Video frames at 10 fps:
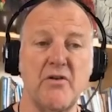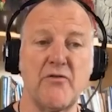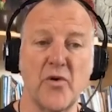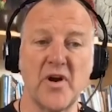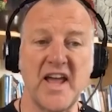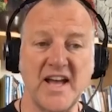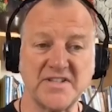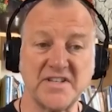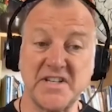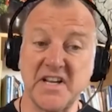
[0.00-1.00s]

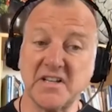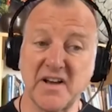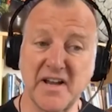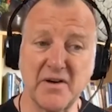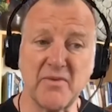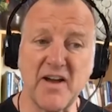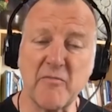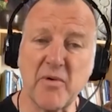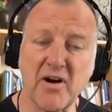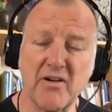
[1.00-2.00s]
forecasts a decline in
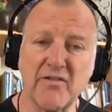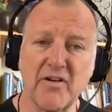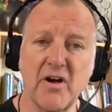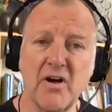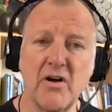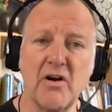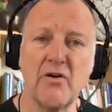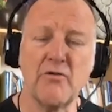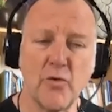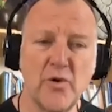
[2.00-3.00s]
RevPAR of
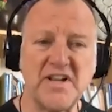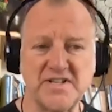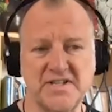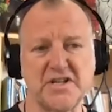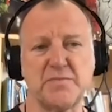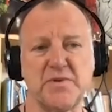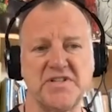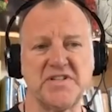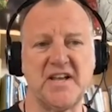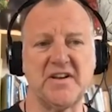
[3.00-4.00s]

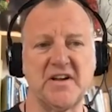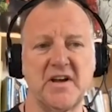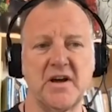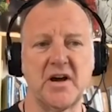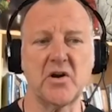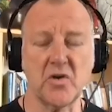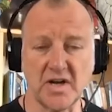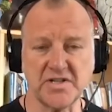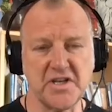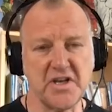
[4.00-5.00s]
46%
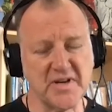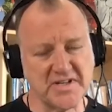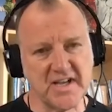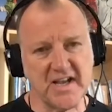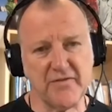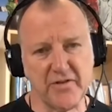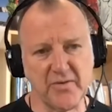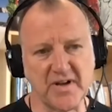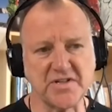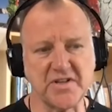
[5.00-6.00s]
across the USA for the
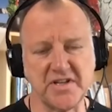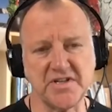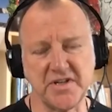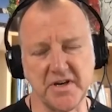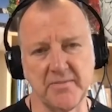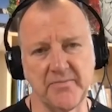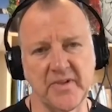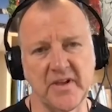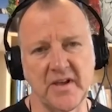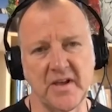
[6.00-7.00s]
rest of this year.
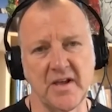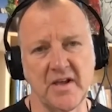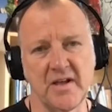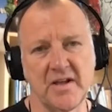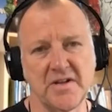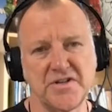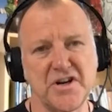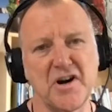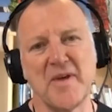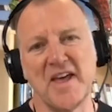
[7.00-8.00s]

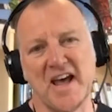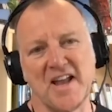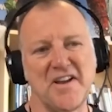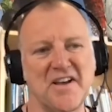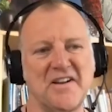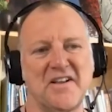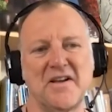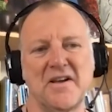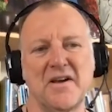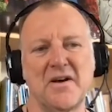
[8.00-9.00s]
Jeremy and Adnan,
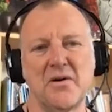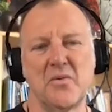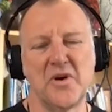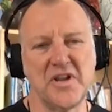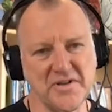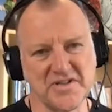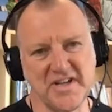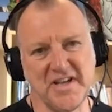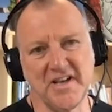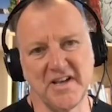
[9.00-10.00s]
what do you
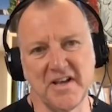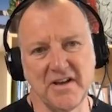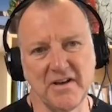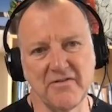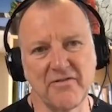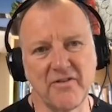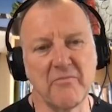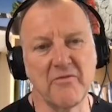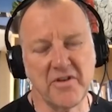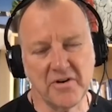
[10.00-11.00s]
see
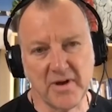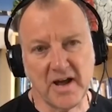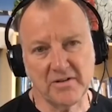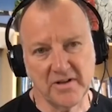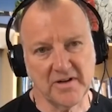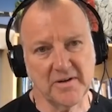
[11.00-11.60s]
from your outlook?